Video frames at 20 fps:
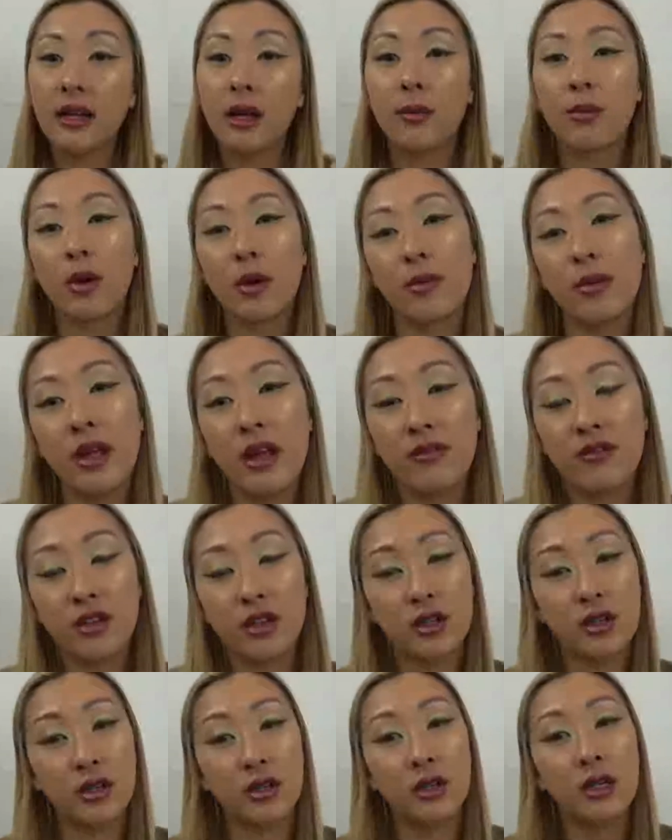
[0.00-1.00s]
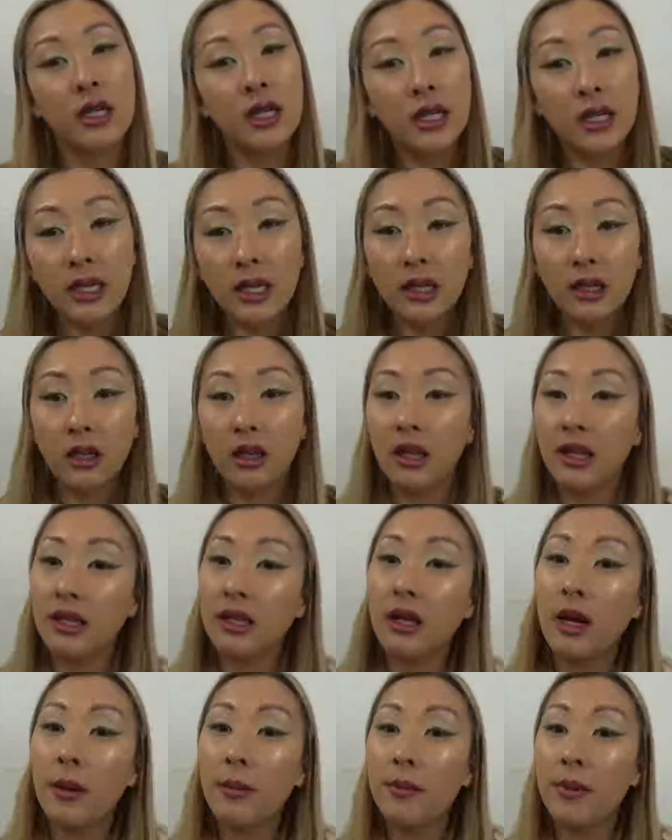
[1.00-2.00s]
I'll probably have to clean
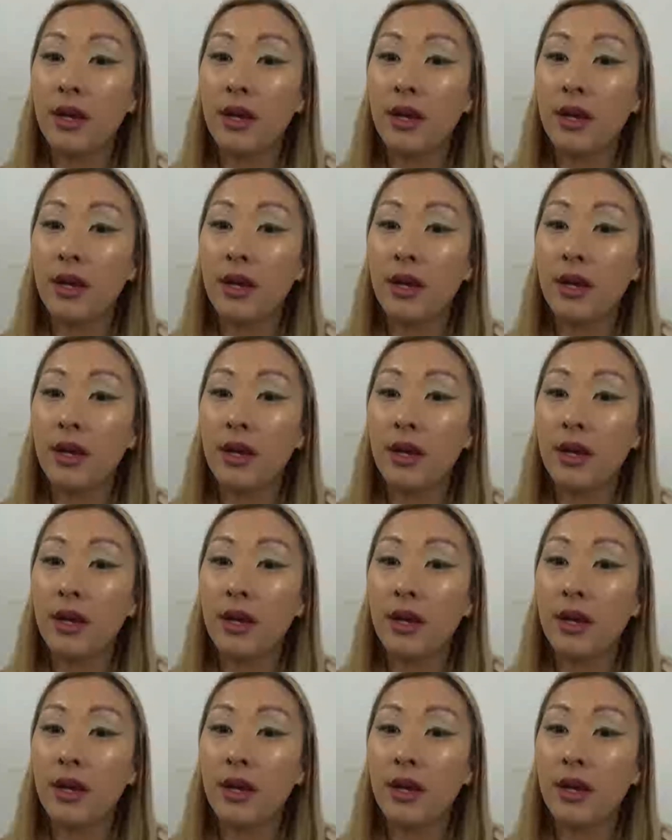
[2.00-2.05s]
up